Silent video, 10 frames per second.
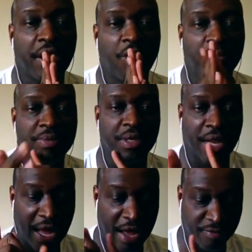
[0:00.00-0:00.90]
I hope the
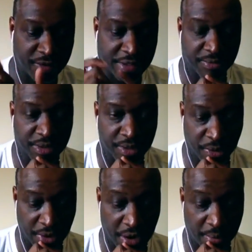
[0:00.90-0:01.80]
live was
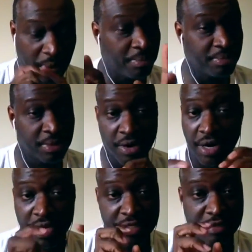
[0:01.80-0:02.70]
going on. I'm
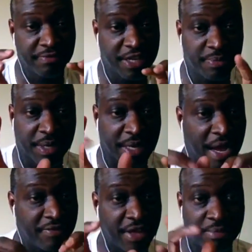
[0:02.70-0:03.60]
learning this Facebook
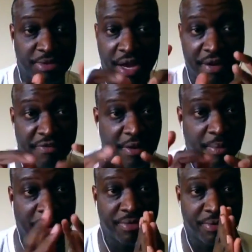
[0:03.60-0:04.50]
Live thing. I'm trying to feel my
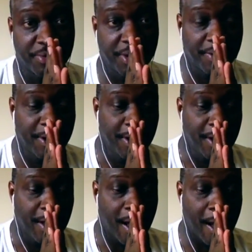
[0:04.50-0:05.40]
way through it.
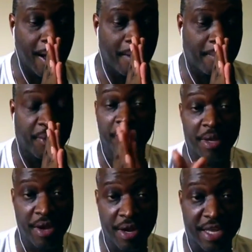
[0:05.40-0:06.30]
But we'll be
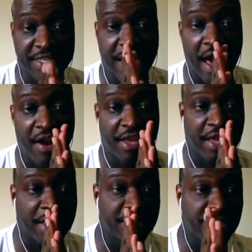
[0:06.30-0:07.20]
here next Saturday
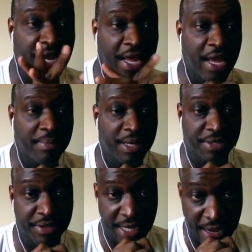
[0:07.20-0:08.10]
again, 10 a.m.
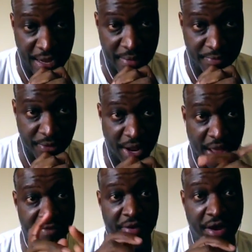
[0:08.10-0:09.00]
Eastern time for a
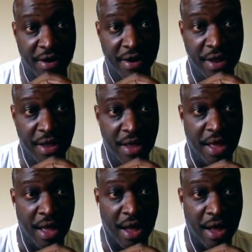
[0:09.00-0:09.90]
half hour.
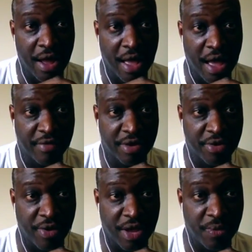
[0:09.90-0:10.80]
Have a
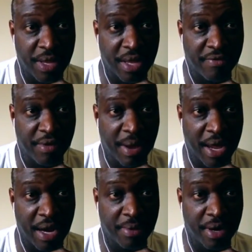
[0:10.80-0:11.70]
great week,
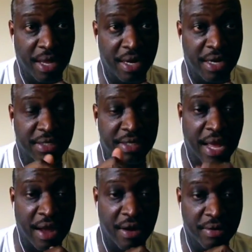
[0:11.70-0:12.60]
everybody. I'm going to end this
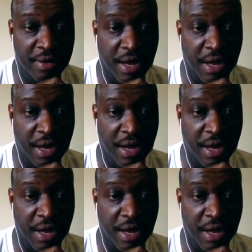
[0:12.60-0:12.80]
now.